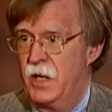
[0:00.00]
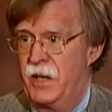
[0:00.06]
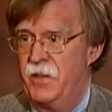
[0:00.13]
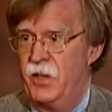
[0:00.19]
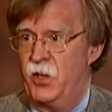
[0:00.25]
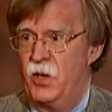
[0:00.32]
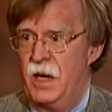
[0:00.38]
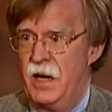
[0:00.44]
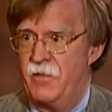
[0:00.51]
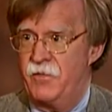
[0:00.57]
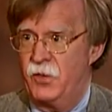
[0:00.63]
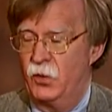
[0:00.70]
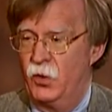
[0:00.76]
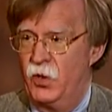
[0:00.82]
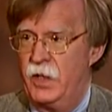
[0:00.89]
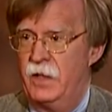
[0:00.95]
I think you have
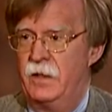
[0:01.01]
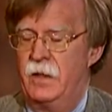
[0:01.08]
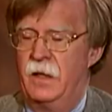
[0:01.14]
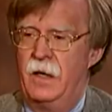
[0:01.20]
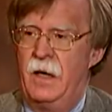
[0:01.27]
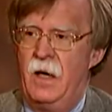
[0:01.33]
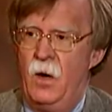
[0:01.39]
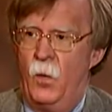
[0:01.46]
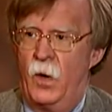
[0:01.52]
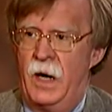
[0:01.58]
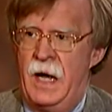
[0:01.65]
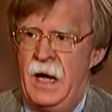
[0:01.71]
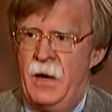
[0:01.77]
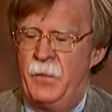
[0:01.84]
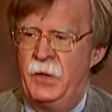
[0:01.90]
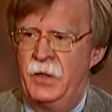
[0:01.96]
to look at what
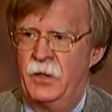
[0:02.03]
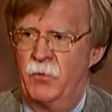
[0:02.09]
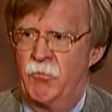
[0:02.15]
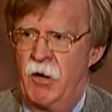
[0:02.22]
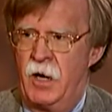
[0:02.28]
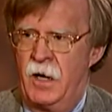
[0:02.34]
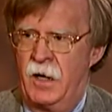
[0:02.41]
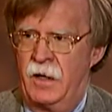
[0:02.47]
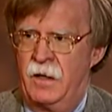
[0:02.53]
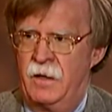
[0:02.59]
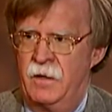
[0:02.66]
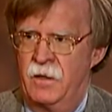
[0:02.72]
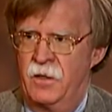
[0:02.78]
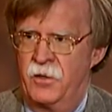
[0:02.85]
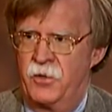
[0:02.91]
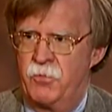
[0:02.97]
happened in Iraq
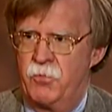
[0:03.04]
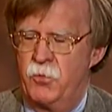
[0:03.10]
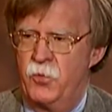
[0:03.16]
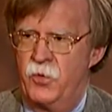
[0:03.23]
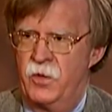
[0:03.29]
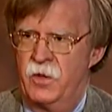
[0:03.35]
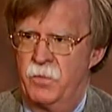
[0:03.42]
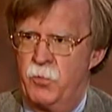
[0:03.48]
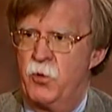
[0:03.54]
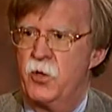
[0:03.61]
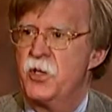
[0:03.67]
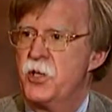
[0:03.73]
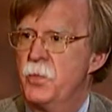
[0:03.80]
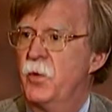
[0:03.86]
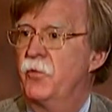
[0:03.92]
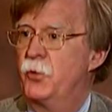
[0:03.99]
through the
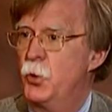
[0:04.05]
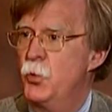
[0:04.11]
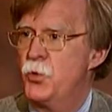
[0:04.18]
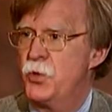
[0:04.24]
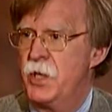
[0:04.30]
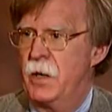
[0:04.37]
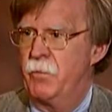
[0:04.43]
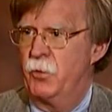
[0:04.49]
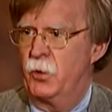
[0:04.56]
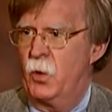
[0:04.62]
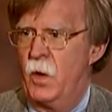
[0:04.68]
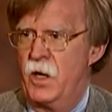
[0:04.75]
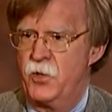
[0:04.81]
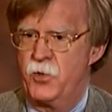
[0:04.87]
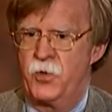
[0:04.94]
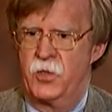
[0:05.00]
prism of two separate
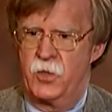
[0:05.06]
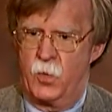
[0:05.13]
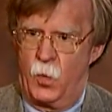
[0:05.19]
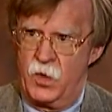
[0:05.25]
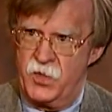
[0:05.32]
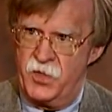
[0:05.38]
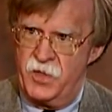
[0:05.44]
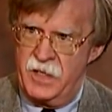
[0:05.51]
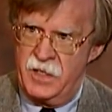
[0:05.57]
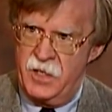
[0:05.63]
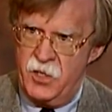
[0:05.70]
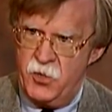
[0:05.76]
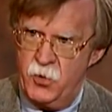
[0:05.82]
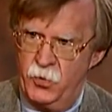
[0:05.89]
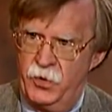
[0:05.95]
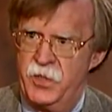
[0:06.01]
questions. Was the
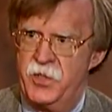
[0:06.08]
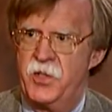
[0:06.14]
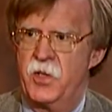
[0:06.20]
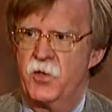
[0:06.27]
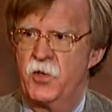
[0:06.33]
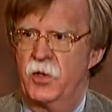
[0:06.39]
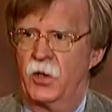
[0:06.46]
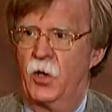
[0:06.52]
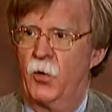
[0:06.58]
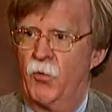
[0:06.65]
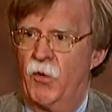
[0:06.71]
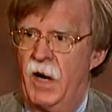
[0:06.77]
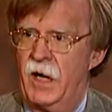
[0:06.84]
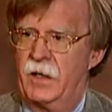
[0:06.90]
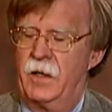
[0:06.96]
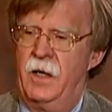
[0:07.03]
initial decision
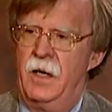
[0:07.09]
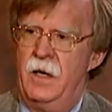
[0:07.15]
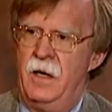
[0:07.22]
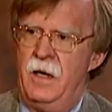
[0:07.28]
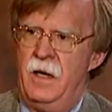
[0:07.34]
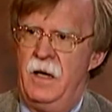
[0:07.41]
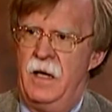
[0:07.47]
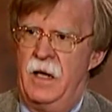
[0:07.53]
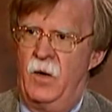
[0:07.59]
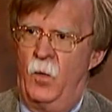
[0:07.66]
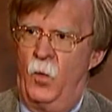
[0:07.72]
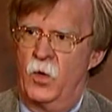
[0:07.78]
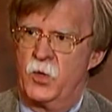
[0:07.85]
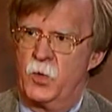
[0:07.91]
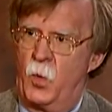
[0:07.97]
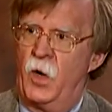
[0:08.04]
correct, and
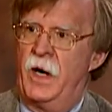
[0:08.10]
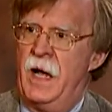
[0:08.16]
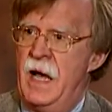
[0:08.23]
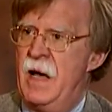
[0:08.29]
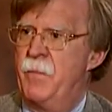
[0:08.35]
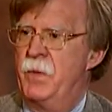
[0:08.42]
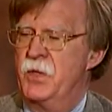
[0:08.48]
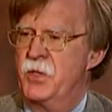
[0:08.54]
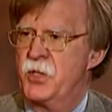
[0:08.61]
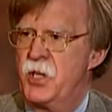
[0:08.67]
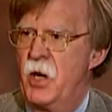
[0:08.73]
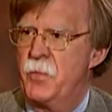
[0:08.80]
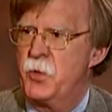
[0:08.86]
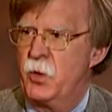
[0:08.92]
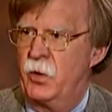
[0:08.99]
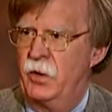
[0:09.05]
was what happened
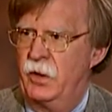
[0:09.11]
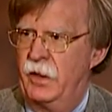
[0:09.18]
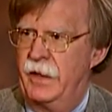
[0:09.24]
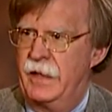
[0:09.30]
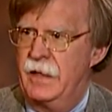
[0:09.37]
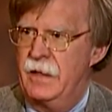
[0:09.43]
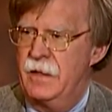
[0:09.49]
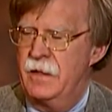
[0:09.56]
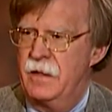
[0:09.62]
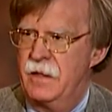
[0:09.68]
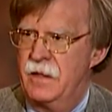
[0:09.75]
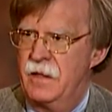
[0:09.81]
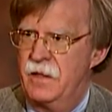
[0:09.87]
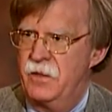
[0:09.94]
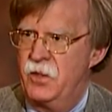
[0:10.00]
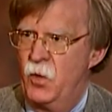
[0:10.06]
subsequently
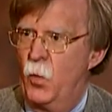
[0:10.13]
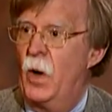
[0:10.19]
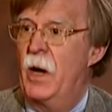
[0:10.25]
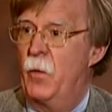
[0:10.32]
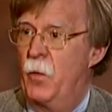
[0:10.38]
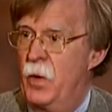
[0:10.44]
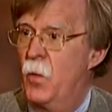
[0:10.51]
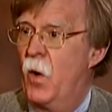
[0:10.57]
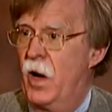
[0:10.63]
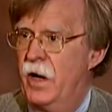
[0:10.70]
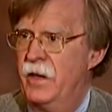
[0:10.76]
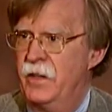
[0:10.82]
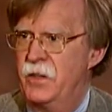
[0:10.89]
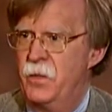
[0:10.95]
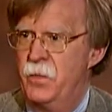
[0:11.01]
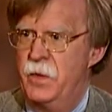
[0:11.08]
the way we
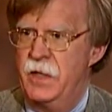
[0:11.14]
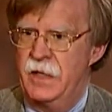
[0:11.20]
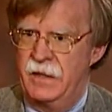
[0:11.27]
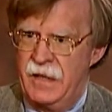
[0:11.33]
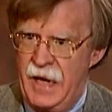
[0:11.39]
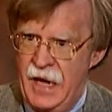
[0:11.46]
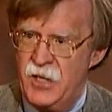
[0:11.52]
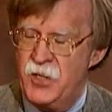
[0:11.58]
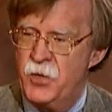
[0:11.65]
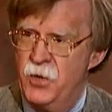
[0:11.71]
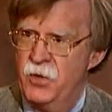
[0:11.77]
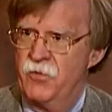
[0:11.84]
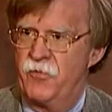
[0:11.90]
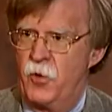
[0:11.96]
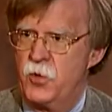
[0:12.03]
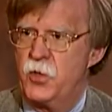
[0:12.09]
wanted it to be? The answer to
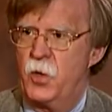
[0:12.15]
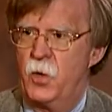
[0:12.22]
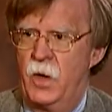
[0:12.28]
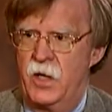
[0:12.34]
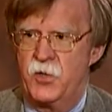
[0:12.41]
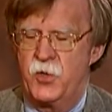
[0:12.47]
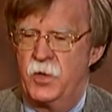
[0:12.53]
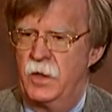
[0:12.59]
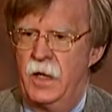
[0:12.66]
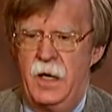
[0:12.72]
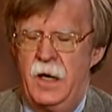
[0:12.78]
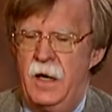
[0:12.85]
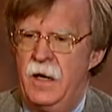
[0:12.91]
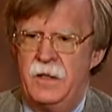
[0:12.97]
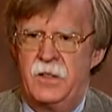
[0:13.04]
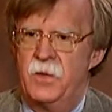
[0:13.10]
the first question,
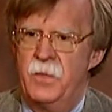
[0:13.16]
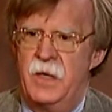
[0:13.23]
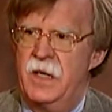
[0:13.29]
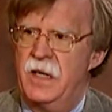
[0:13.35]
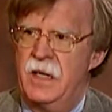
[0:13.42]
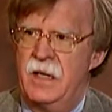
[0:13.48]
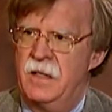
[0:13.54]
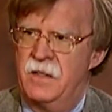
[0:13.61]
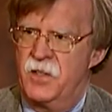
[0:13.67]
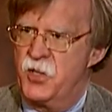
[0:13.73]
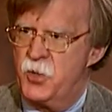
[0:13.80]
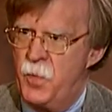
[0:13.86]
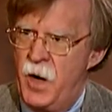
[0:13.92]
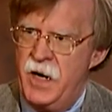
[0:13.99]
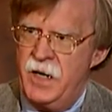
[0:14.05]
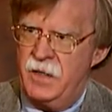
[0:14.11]
to me,
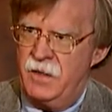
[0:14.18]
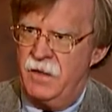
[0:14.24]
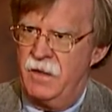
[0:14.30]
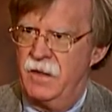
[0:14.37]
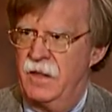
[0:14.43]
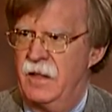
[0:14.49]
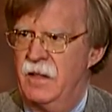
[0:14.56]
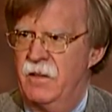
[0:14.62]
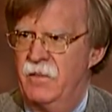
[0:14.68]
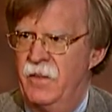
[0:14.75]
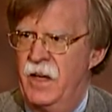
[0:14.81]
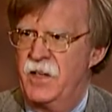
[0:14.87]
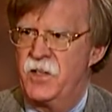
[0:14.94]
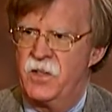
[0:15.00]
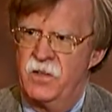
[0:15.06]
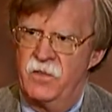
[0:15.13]
despite the
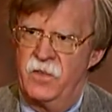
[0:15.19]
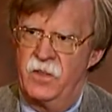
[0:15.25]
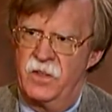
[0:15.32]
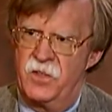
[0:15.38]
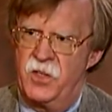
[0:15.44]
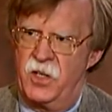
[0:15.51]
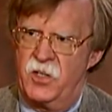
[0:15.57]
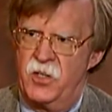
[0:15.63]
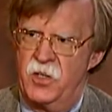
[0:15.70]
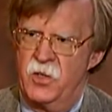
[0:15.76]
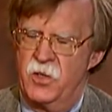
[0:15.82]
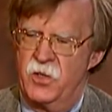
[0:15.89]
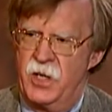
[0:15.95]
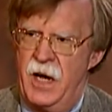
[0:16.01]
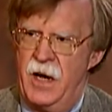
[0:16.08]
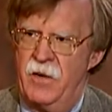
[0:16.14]
events of the 6
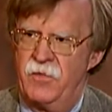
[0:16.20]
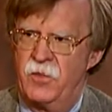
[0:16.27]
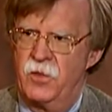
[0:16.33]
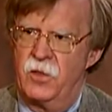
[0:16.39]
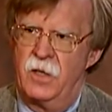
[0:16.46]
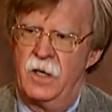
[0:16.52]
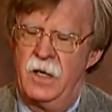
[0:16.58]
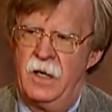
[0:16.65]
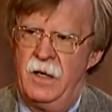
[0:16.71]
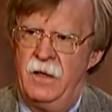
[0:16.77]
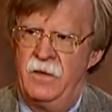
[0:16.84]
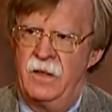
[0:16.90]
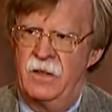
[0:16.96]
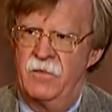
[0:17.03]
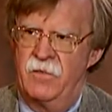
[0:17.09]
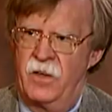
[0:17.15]
years after
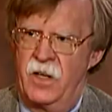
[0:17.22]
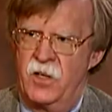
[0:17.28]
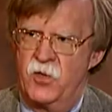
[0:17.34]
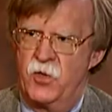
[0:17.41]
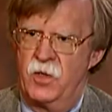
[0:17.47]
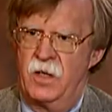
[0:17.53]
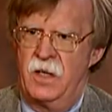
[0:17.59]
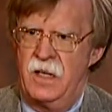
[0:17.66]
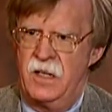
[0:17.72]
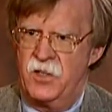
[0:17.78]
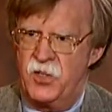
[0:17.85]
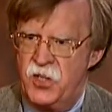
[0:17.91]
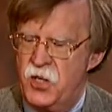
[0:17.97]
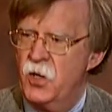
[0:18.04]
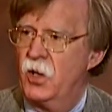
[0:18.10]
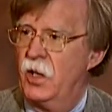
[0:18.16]
the invasion, is
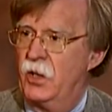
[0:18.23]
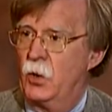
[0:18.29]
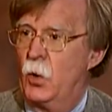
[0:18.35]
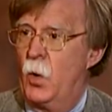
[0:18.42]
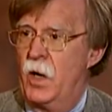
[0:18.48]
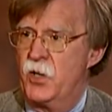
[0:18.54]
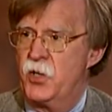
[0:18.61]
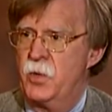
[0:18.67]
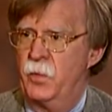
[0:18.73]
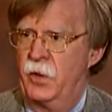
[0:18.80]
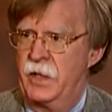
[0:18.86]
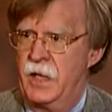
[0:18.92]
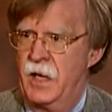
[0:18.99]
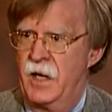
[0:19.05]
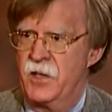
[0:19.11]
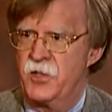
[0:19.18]
still unquestionably
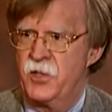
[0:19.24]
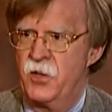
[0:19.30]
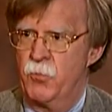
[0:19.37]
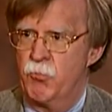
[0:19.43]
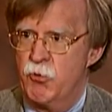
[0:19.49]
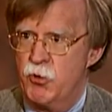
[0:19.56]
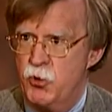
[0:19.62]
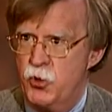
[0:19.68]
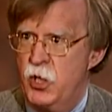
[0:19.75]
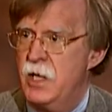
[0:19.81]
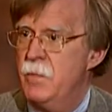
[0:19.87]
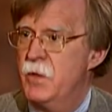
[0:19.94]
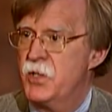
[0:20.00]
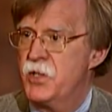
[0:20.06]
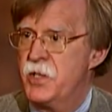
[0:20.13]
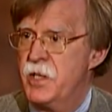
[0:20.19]
yes. The
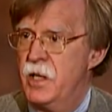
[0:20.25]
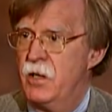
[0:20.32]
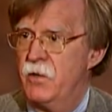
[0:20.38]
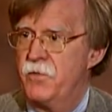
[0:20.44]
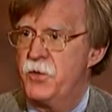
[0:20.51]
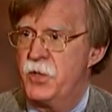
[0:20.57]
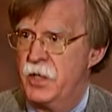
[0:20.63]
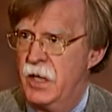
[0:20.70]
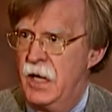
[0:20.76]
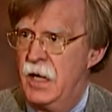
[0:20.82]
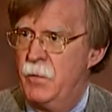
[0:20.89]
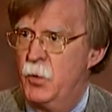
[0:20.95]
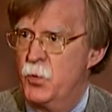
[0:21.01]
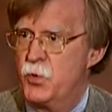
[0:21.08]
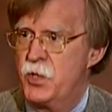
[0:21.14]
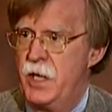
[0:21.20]
regime itself,
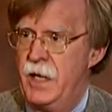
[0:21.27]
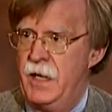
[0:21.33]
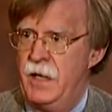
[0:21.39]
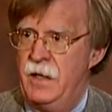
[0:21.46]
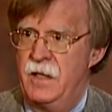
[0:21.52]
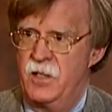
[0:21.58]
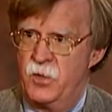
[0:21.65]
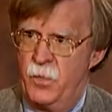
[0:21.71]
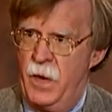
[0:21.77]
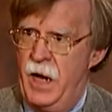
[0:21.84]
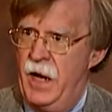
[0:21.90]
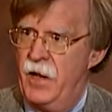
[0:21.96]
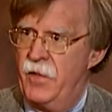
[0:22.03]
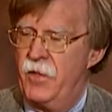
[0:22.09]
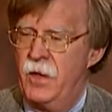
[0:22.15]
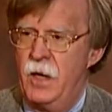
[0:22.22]
Saddam Hussein, his
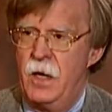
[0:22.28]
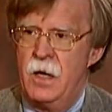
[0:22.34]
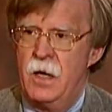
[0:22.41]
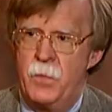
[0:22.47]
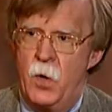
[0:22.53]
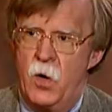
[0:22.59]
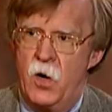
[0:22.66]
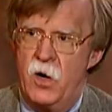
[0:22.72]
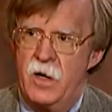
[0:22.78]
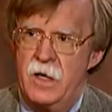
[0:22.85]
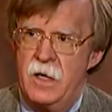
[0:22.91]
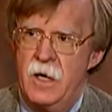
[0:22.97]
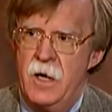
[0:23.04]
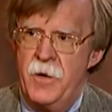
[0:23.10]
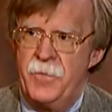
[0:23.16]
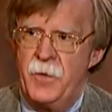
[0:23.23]
Ba'ath
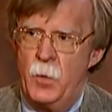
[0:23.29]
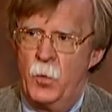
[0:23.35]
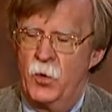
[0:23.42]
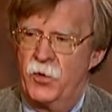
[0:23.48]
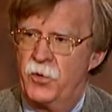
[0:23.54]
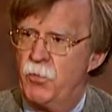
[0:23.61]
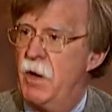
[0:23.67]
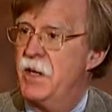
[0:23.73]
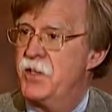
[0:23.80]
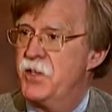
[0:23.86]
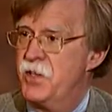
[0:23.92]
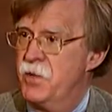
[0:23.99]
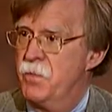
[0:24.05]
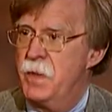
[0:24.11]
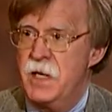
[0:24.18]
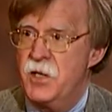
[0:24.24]
Party, were threats
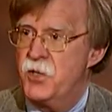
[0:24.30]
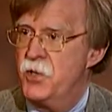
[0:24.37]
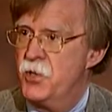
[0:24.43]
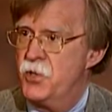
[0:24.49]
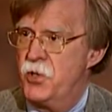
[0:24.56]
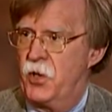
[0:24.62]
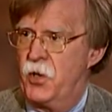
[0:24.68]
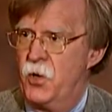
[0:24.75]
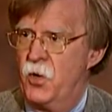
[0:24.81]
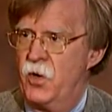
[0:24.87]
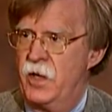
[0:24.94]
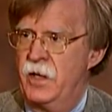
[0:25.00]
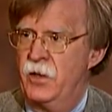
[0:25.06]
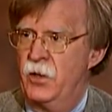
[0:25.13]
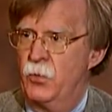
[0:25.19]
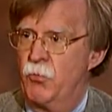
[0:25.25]
to peace and
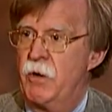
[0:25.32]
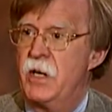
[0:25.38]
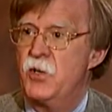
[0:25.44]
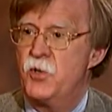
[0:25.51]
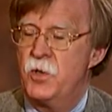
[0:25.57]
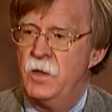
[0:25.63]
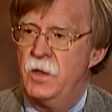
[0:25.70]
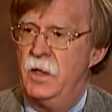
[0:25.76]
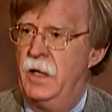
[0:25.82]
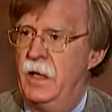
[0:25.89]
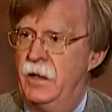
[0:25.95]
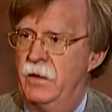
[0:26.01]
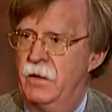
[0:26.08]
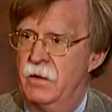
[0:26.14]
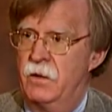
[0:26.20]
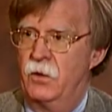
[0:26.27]
security in the region
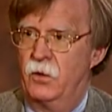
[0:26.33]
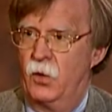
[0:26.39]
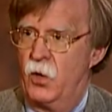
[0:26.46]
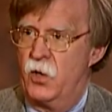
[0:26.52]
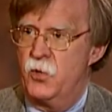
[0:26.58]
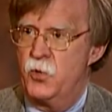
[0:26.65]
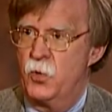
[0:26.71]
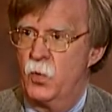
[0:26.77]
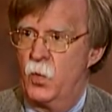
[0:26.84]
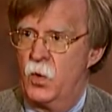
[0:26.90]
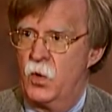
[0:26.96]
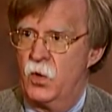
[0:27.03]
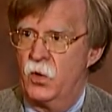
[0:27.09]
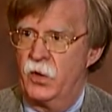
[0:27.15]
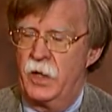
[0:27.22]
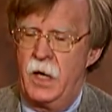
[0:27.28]
and the larger
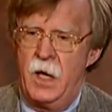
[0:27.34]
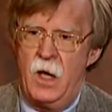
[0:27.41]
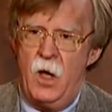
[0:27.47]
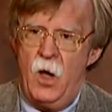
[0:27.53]
world.